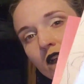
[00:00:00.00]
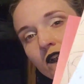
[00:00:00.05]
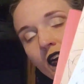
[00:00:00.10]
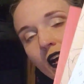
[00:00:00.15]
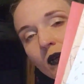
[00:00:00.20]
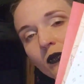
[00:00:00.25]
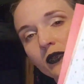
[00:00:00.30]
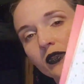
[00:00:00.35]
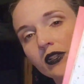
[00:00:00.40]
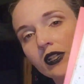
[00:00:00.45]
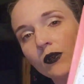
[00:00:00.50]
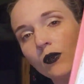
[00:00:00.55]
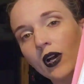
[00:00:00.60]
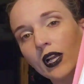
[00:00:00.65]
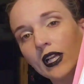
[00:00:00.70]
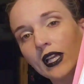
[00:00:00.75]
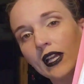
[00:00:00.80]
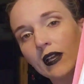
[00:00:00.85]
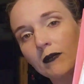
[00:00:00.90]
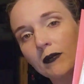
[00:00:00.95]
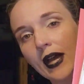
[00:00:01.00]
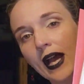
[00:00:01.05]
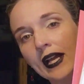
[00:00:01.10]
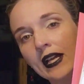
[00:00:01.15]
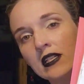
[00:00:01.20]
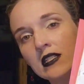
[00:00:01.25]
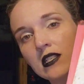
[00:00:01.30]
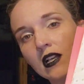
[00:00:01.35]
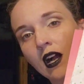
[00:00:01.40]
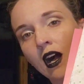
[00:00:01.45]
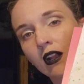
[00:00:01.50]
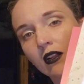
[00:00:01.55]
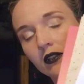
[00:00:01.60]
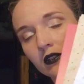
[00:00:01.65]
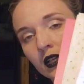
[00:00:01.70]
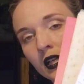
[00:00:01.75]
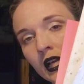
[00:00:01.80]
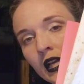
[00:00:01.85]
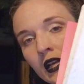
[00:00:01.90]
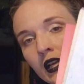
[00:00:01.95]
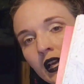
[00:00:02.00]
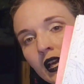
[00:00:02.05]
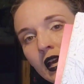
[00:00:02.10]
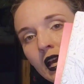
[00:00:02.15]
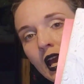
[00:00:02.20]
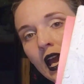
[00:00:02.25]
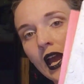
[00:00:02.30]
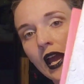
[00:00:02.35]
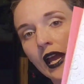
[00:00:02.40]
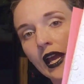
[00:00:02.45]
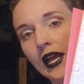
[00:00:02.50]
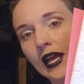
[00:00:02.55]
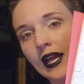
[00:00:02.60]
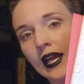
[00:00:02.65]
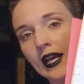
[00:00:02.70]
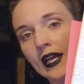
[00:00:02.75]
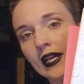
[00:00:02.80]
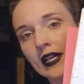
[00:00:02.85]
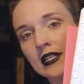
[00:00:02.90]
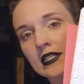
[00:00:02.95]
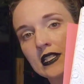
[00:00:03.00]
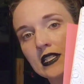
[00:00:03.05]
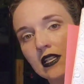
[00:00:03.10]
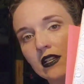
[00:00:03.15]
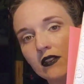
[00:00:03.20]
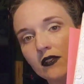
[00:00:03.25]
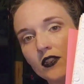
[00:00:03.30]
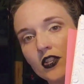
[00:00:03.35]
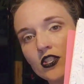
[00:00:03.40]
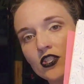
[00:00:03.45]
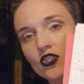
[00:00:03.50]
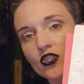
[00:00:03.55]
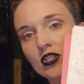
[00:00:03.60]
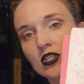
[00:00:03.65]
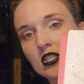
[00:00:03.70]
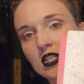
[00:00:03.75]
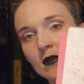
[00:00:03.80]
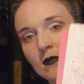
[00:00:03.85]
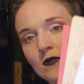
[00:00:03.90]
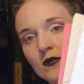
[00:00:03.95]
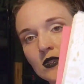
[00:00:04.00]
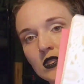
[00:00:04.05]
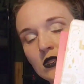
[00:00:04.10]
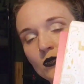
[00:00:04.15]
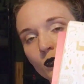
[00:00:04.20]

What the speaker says: I really want to get back into coloring, and this just seems